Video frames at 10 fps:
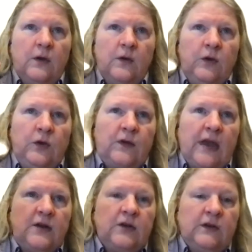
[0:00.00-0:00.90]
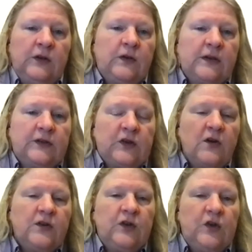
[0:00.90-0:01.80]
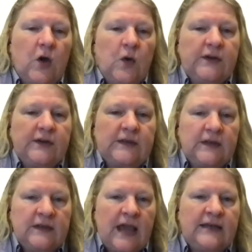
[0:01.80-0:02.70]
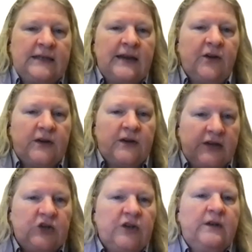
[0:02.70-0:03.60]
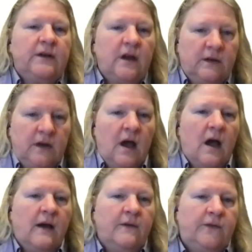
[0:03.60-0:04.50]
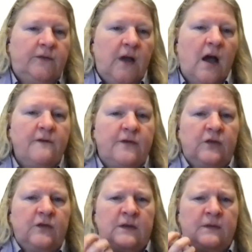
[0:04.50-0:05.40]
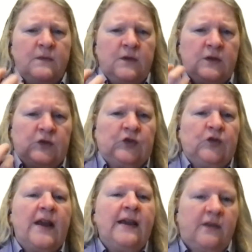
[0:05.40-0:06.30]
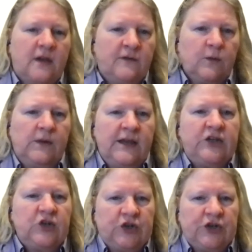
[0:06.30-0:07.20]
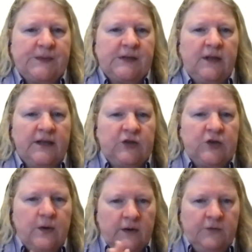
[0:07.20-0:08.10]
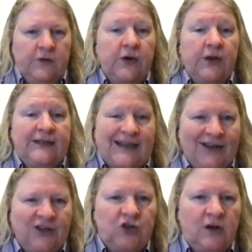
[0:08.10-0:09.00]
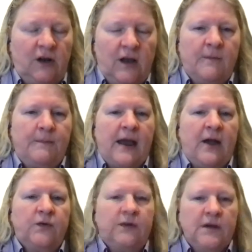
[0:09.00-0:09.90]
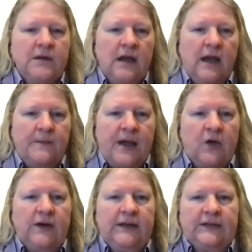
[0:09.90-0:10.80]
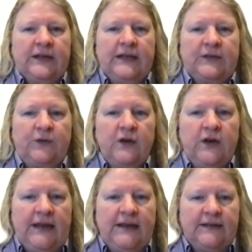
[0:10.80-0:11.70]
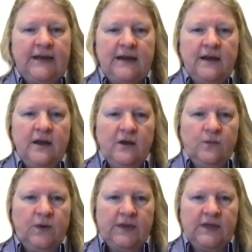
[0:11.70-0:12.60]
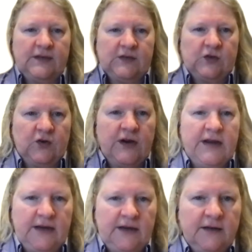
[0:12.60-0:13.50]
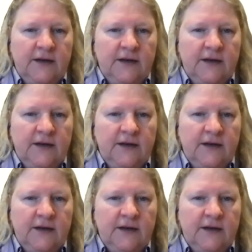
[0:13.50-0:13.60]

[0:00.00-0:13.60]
you can start to notice that degradation of the strength of the relationships unless you are very intentional about it. It's very easy with this screen